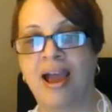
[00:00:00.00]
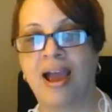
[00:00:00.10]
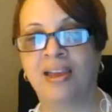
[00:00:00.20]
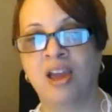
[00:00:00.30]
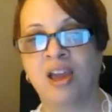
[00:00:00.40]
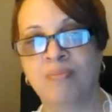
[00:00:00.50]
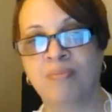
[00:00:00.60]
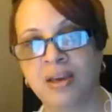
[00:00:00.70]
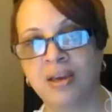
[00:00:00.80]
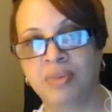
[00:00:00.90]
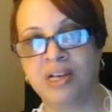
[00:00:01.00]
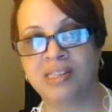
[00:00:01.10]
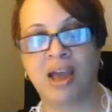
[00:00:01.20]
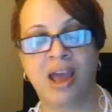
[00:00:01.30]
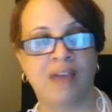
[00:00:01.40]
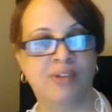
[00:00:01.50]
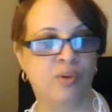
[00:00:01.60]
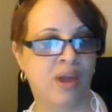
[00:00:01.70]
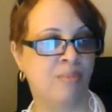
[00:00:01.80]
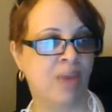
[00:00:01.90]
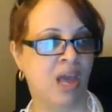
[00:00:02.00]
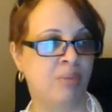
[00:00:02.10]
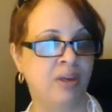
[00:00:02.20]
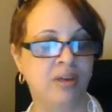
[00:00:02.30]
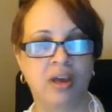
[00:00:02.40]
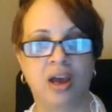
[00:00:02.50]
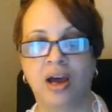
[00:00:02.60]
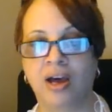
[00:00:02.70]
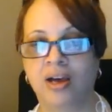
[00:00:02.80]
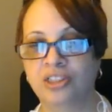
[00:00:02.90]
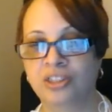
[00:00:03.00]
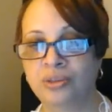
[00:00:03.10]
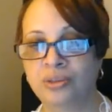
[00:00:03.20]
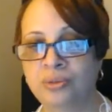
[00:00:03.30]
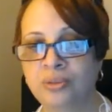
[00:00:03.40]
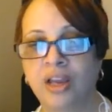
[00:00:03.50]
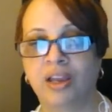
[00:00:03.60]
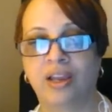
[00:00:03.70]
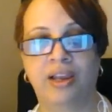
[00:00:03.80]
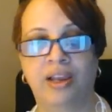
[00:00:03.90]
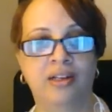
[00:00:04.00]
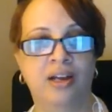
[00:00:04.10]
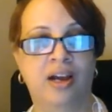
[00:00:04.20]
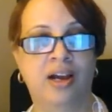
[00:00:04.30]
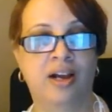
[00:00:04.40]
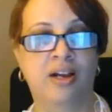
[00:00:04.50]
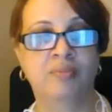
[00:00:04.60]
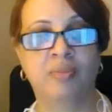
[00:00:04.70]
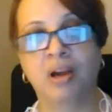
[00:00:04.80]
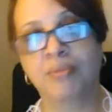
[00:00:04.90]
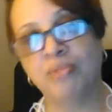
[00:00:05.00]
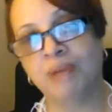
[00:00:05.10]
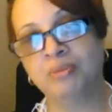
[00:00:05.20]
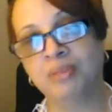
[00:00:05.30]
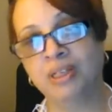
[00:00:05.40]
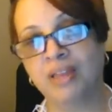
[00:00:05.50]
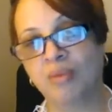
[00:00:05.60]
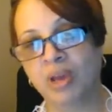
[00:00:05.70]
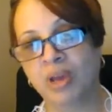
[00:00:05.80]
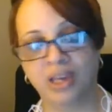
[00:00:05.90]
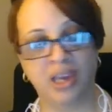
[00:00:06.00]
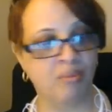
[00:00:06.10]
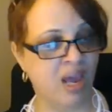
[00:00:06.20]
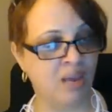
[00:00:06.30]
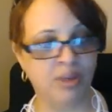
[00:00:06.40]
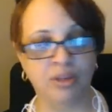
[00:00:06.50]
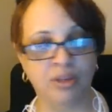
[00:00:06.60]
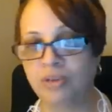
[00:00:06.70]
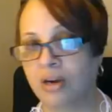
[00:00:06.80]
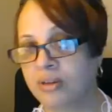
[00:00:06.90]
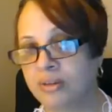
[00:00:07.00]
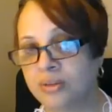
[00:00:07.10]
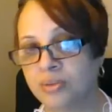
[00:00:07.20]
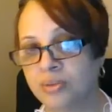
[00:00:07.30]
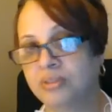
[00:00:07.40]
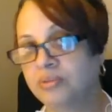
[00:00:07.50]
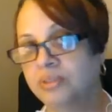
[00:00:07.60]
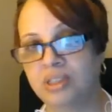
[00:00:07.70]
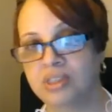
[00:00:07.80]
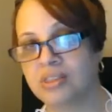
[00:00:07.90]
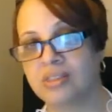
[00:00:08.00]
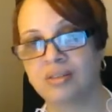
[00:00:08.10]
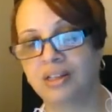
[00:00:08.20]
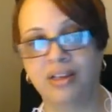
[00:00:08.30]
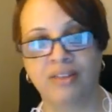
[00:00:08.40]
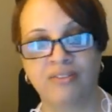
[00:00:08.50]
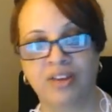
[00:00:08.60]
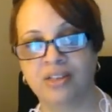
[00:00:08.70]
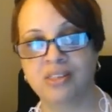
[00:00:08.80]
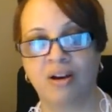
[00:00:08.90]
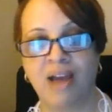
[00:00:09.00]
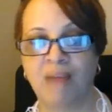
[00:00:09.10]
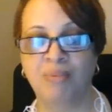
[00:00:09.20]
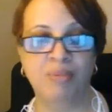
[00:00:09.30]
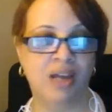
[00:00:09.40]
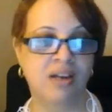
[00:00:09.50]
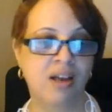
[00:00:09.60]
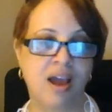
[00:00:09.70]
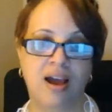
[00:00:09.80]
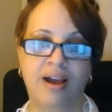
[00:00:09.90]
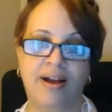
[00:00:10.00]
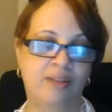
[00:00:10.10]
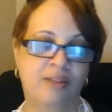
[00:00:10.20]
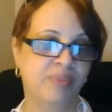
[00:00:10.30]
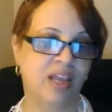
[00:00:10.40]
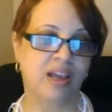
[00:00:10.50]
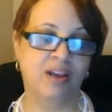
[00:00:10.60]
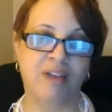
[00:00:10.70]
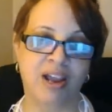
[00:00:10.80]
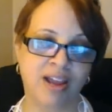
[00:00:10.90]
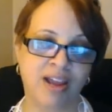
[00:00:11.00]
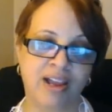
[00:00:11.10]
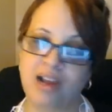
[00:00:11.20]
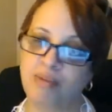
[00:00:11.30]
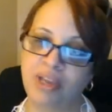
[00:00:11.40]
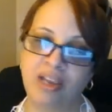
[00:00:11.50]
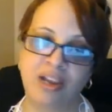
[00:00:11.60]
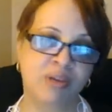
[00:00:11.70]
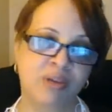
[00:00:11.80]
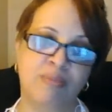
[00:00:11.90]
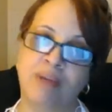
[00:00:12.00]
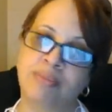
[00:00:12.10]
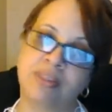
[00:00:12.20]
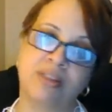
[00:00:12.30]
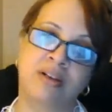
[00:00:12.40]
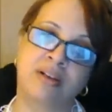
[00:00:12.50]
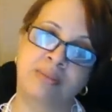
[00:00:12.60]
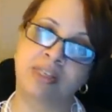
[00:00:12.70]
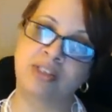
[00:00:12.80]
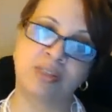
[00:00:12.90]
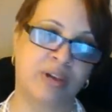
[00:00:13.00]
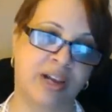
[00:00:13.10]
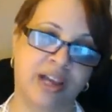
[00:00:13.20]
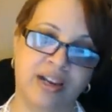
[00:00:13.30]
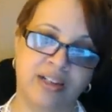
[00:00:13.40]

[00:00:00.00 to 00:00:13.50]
I can't make it because I have a grandbaby due in probably that weekend, maybe. Who knows when this little event is going to happen, but Grand got to be here when the babies come. That's just what I